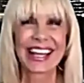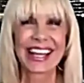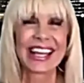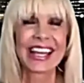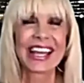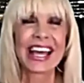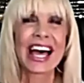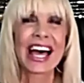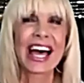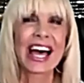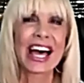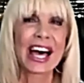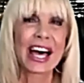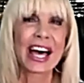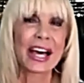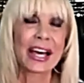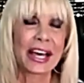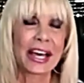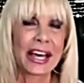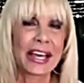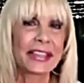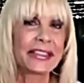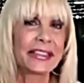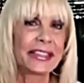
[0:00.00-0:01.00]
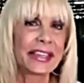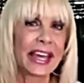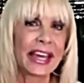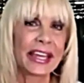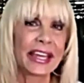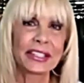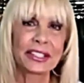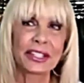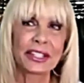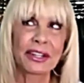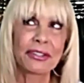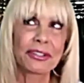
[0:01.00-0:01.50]
I
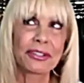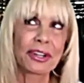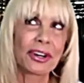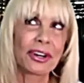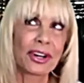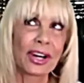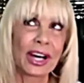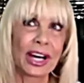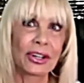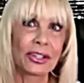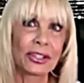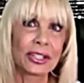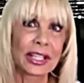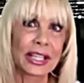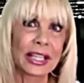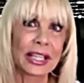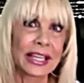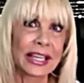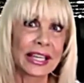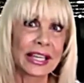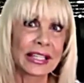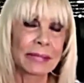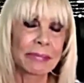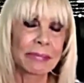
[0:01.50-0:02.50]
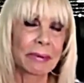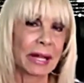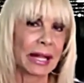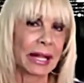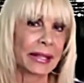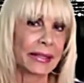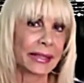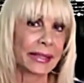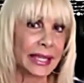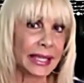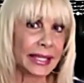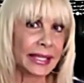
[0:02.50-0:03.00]
don't know how old he is, but I
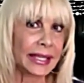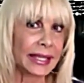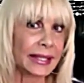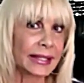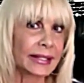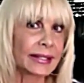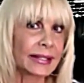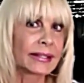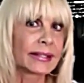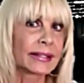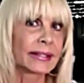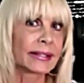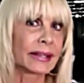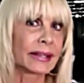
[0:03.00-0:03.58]
think he's